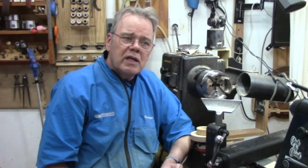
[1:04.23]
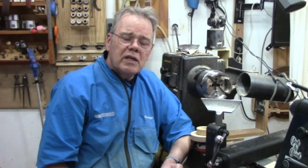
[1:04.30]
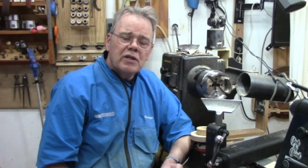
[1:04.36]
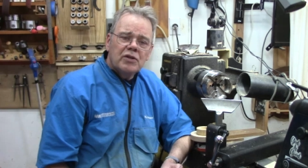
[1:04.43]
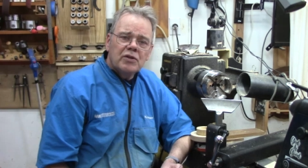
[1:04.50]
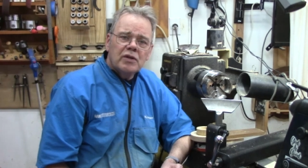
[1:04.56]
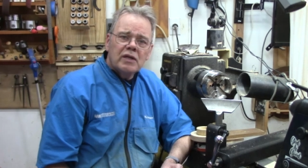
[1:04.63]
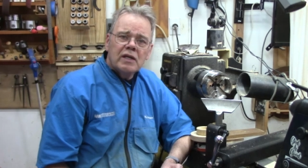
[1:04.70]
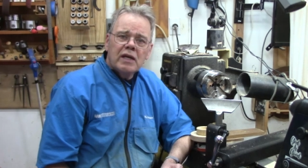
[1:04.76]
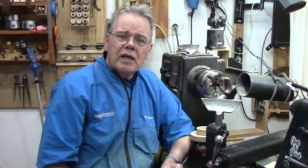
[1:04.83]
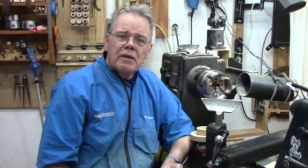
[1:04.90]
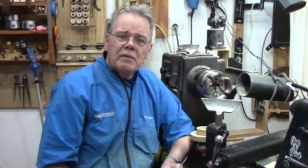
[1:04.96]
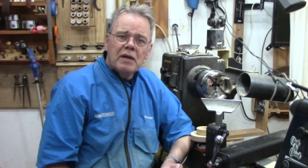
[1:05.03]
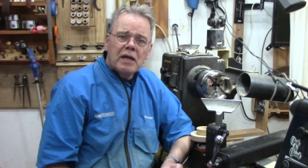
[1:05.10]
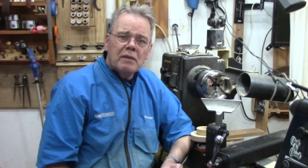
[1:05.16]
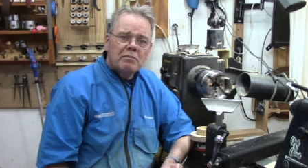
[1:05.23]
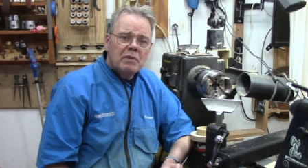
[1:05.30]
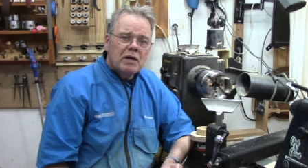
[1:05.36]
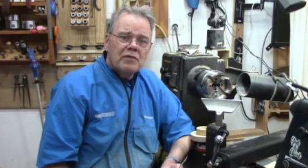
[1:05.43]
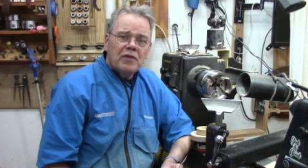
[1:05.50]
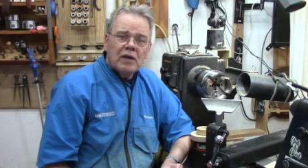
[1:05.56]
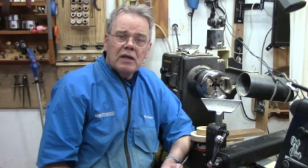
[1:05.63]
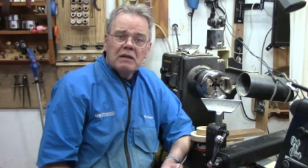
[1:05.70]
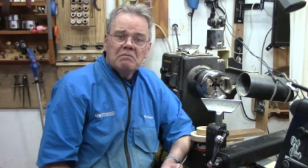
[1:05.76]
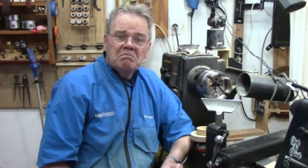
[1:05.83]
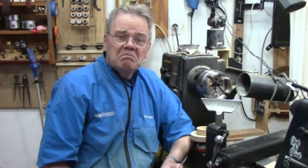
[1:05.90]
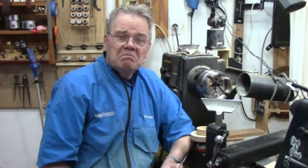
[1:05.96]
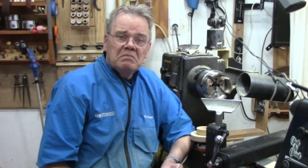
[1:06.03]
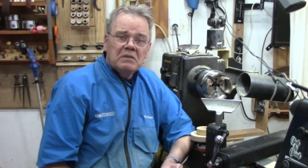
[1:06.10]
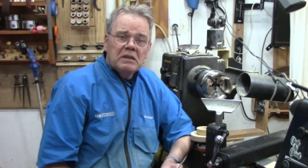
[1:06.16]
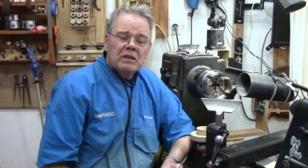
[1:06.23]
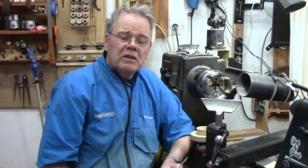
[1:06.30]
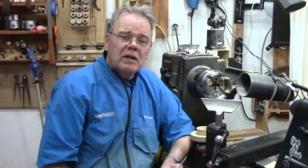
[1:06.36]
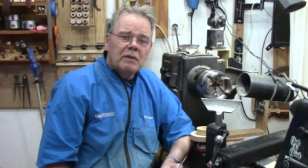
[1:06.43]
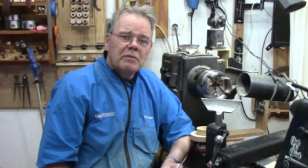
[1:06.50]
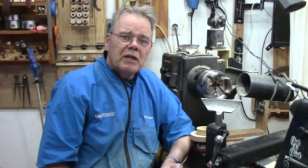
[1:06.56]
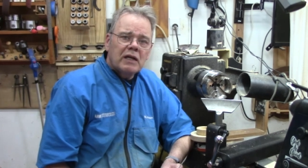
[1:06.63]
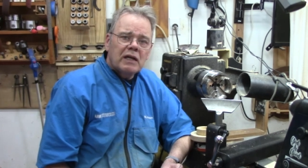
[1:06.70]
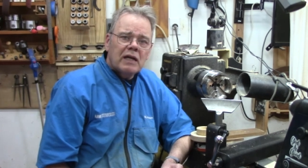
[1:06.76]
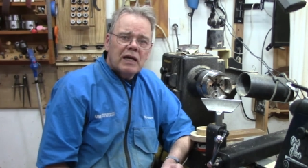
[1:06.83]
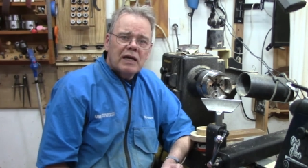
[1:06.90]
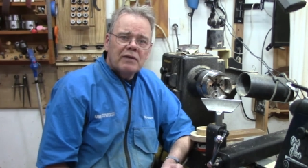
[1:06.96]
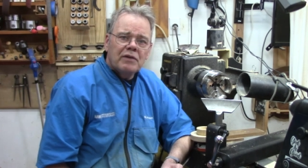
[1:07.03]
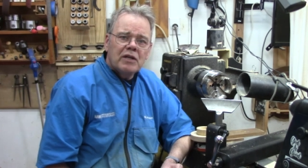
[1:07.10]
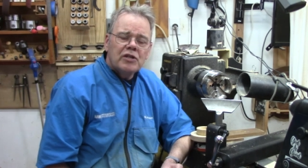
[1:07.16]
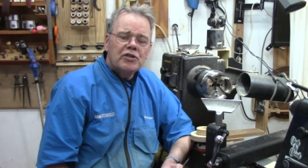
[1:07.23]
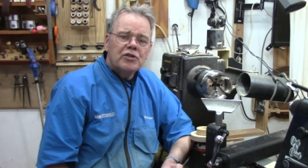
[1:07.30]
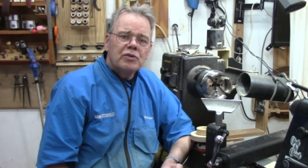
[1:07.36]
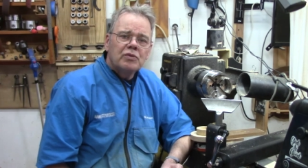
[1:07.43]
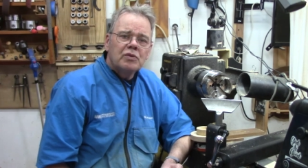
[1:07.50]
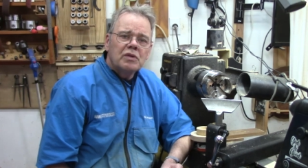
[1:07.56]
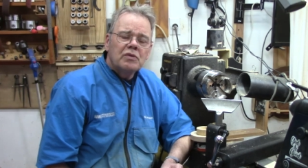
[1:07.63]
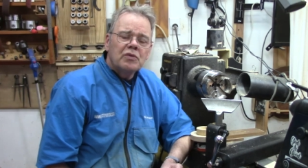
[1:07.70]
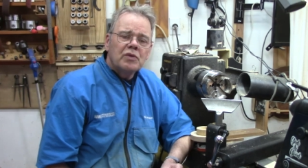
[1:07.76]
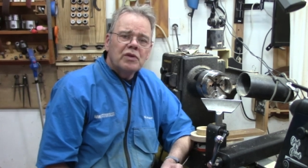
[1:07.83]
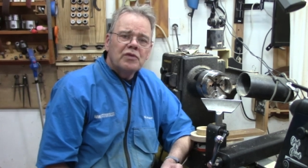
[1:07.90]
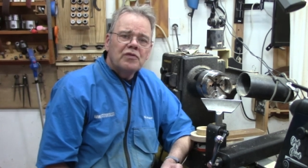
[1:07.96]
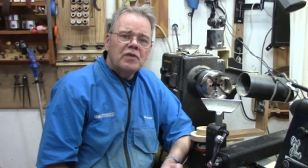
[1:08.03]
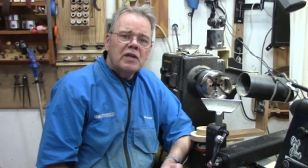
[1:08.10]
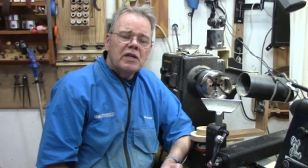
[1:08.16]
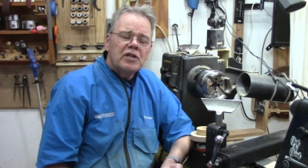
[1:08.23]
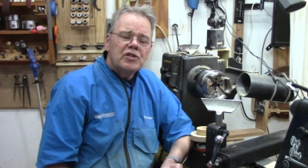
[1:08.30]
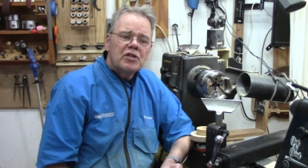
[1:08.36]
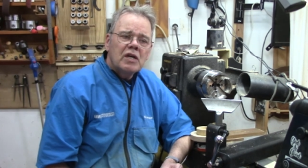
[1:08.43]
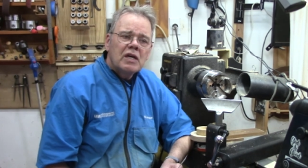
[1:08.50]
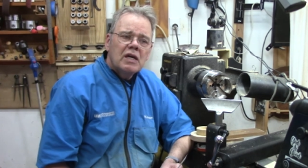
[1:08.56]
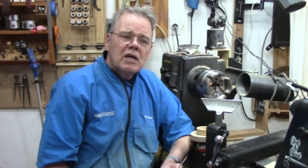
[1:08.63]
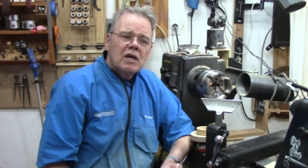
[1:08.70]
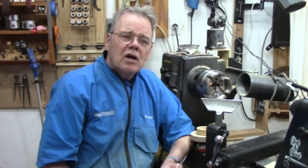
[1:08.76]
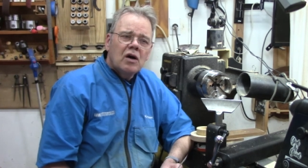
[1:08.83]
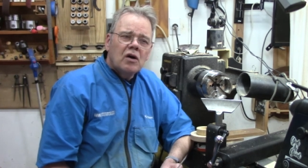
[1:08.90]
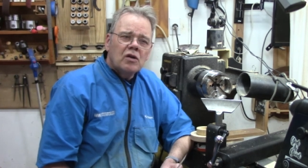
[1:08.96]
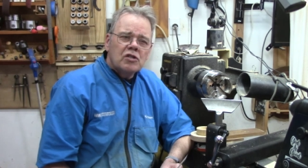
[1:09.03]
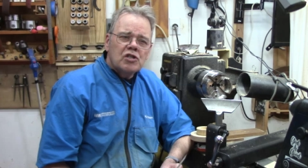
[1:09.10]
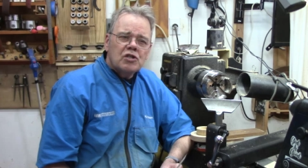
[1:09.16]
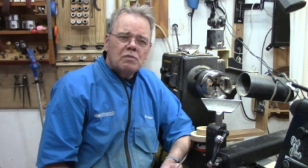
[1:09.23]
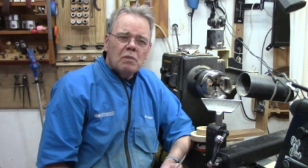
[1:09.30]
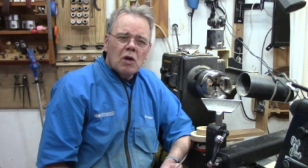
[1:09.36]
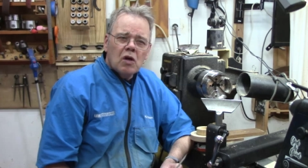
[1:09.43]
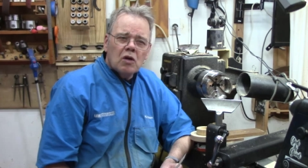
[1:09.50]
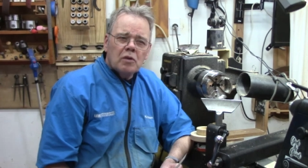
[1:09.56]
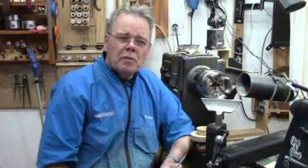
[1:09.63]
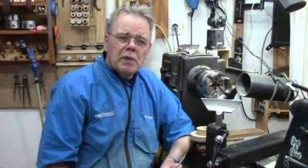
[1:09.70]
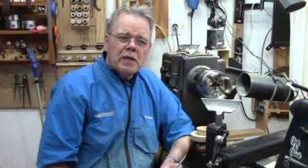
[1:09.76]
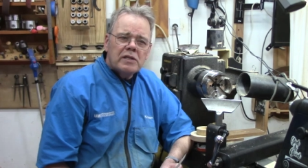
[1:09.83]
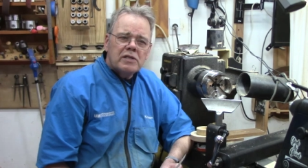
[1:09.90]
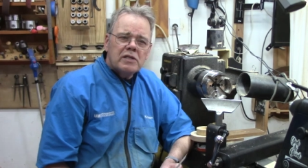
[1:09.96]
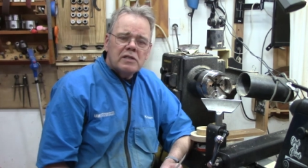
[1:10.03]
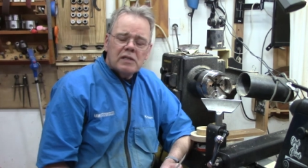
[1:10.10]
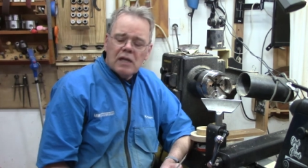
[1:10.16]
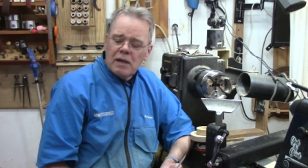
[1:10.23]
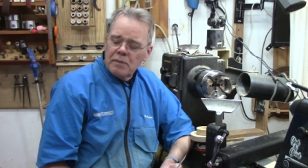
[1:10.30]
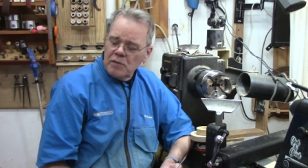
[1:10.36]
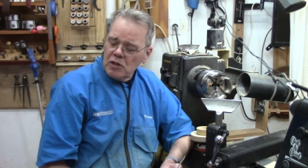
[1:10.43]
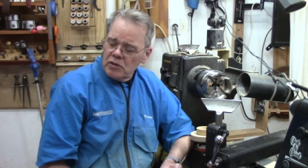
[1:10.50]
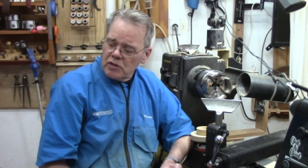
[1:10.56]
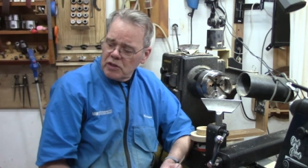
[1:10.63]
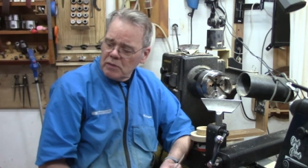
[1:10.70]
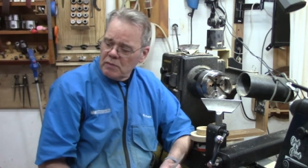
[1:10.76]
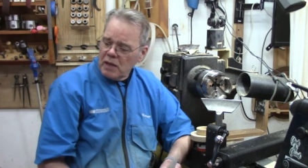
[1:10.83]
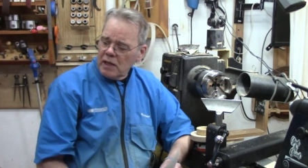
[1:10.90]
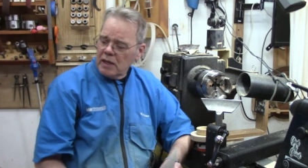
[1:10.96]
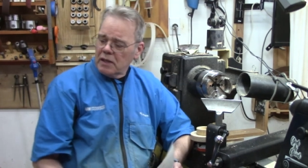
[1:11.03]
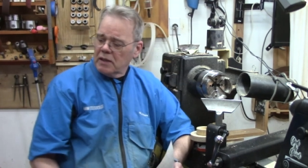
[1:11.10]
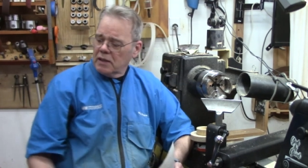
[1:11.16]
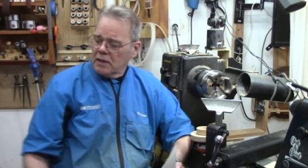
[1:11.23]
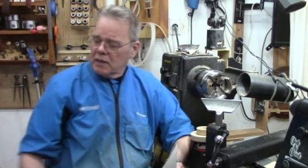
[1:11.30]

into it and, and buffing it, you know, I'm not going to have an issue with, with the finish. On smaller pieces, I'm using my,